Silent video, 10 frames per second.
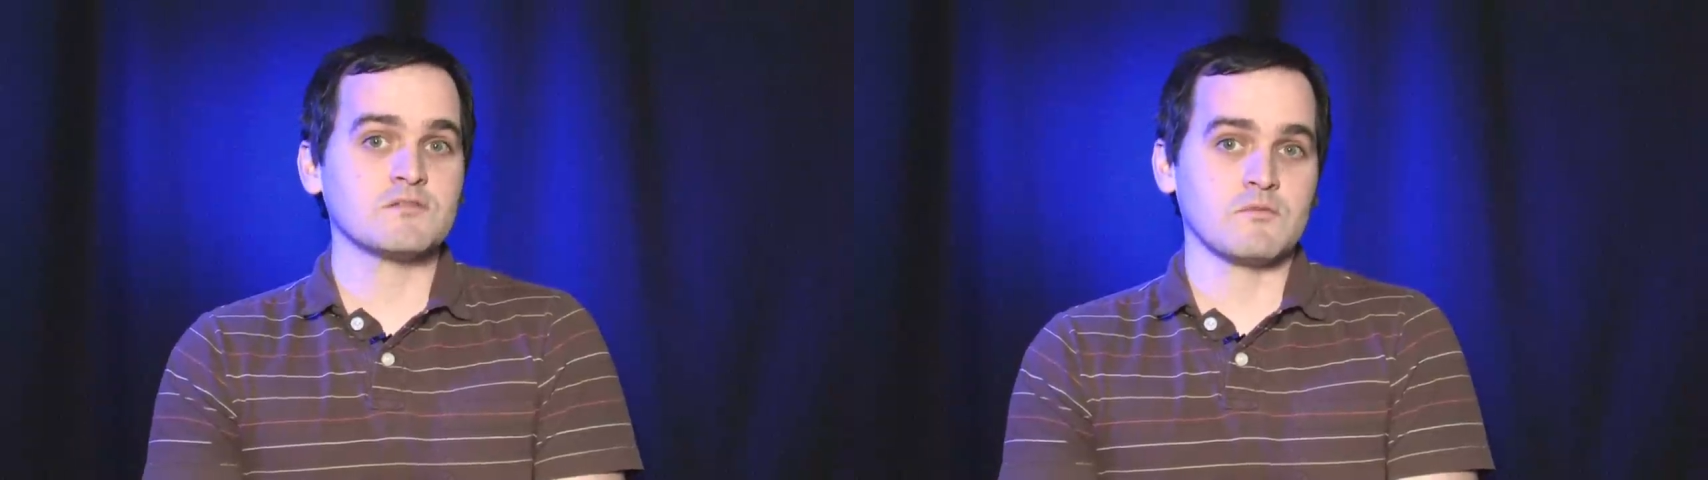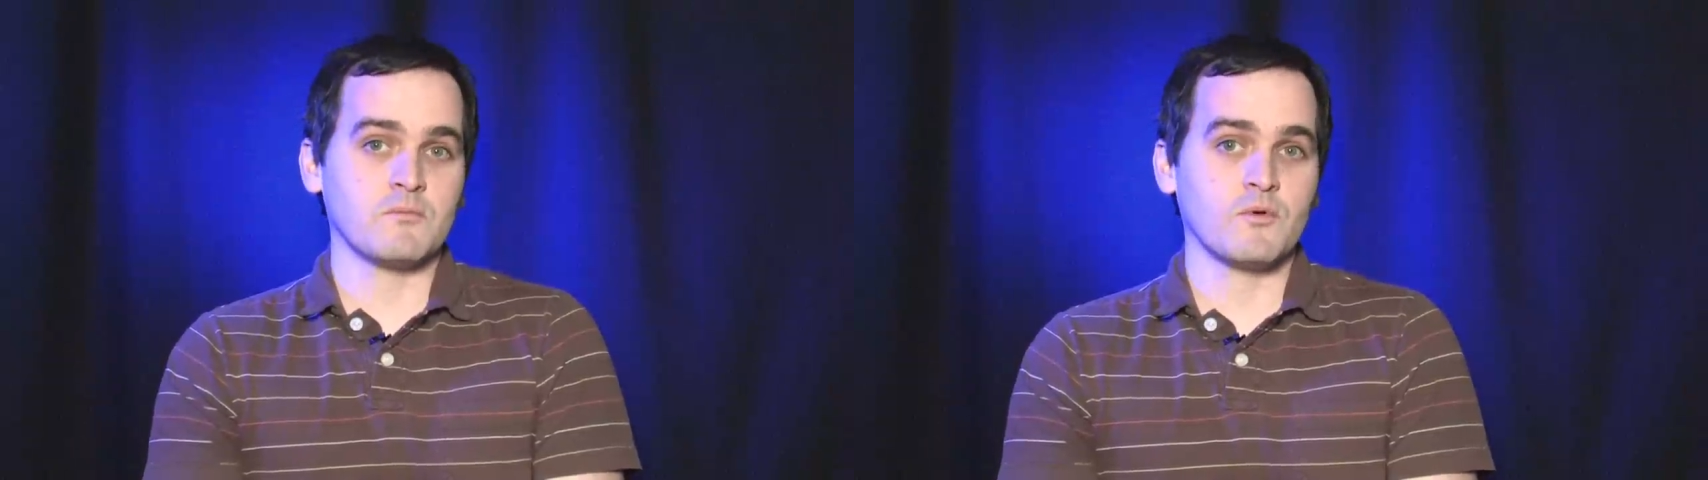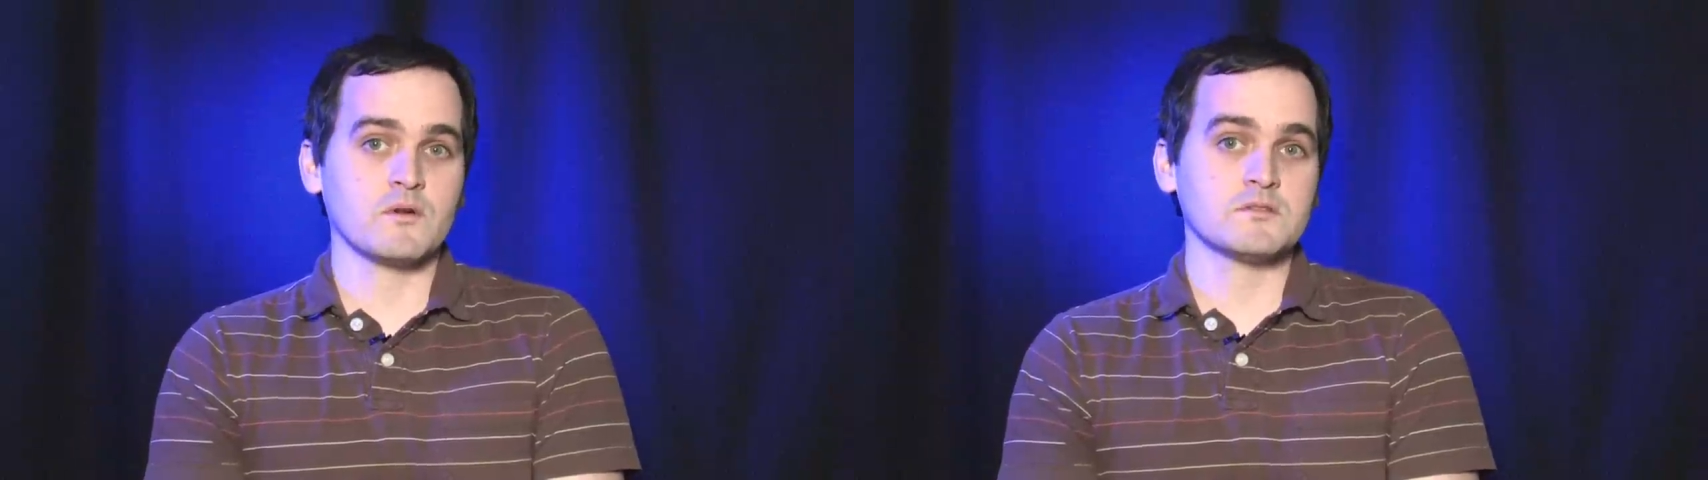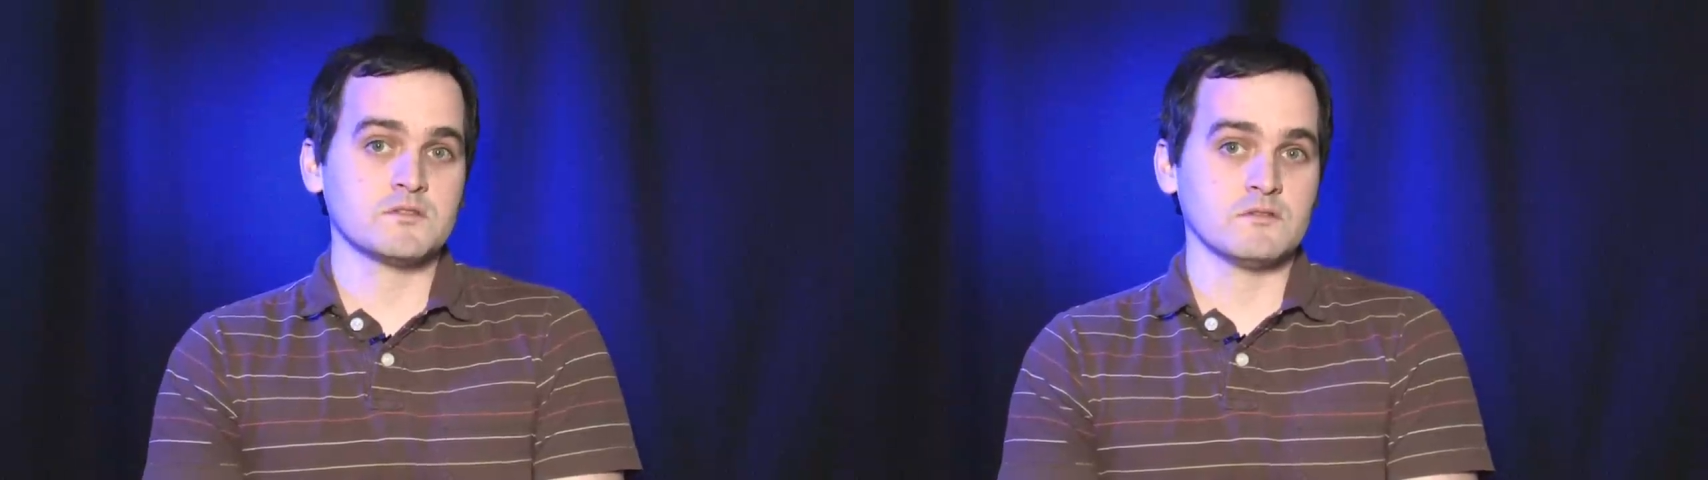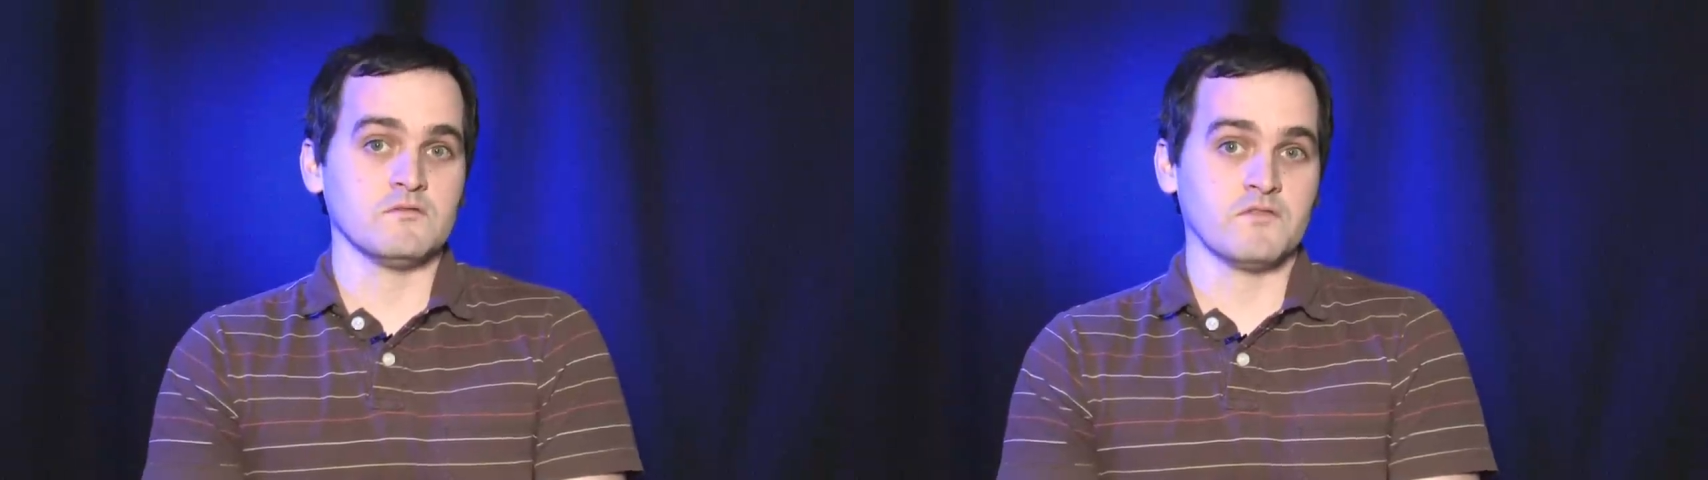to report
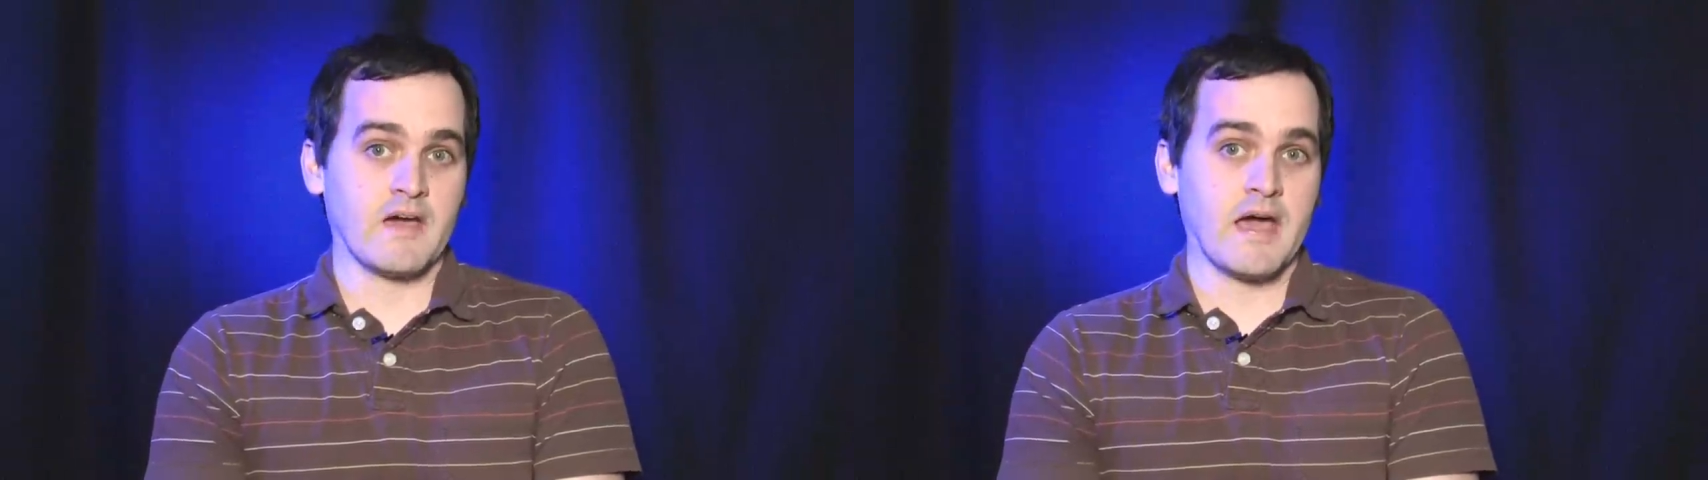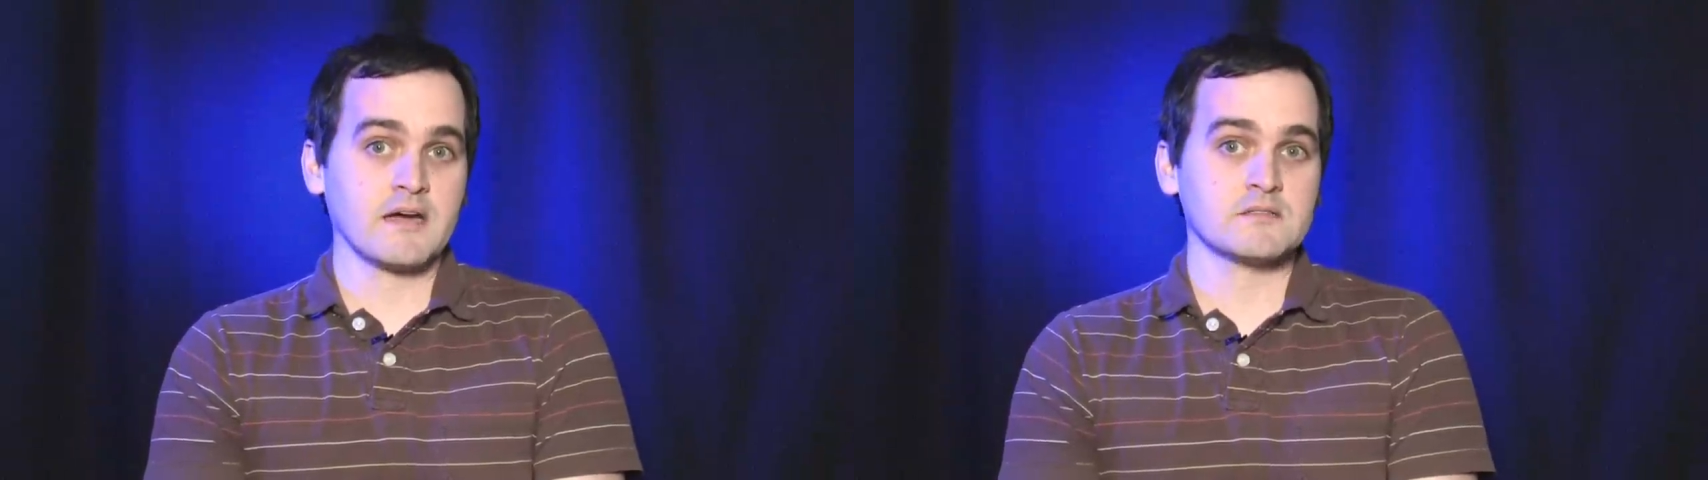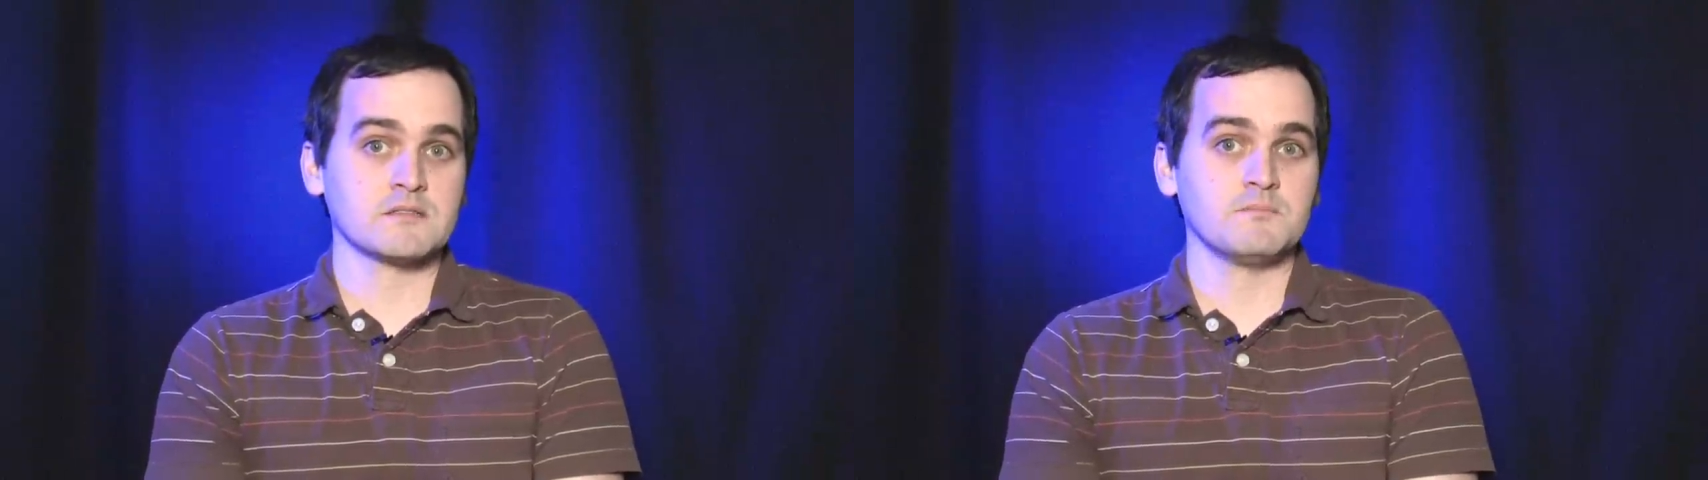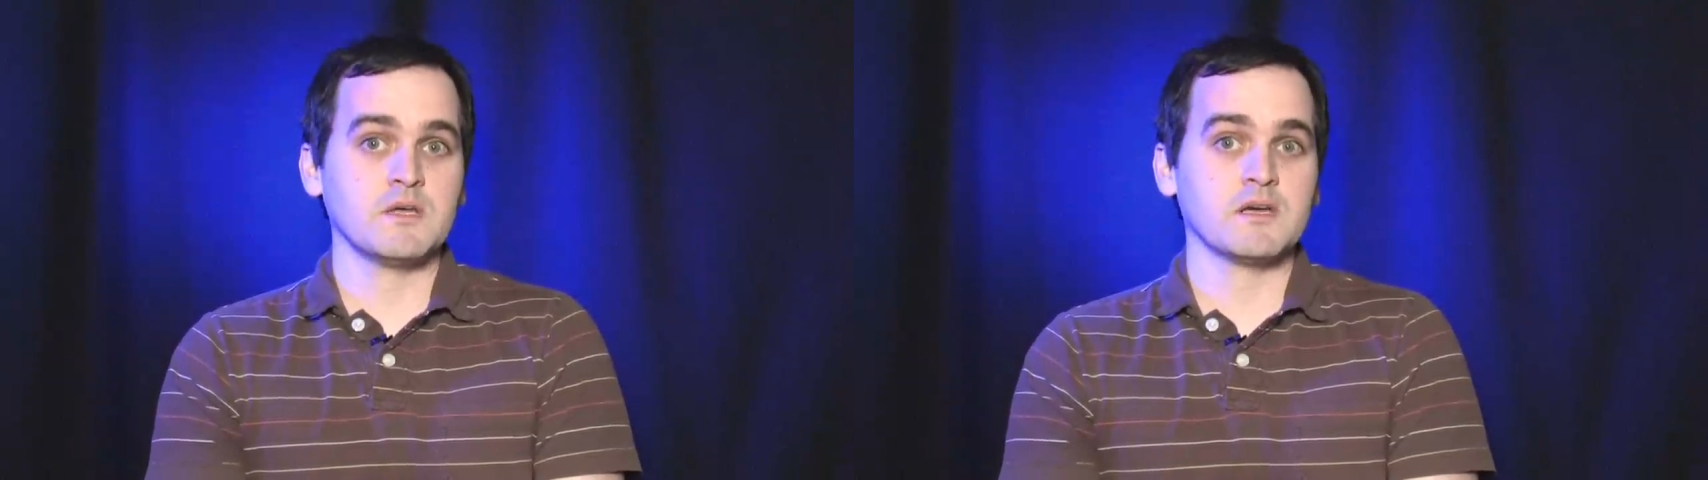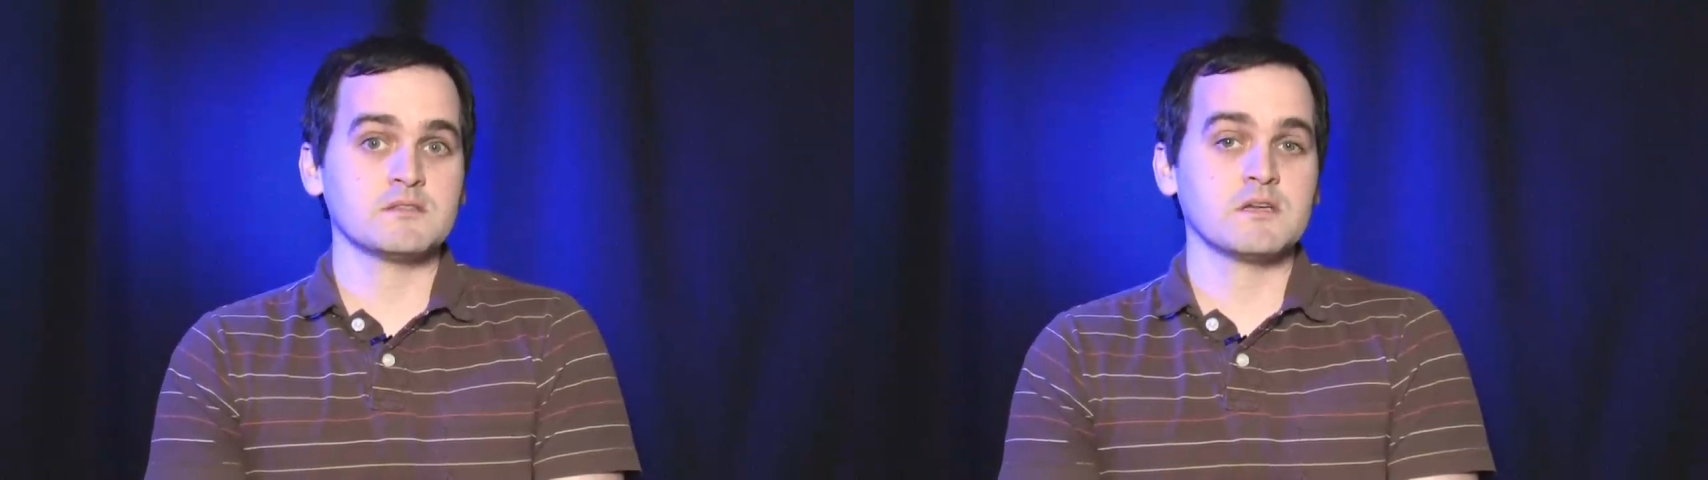certain facts because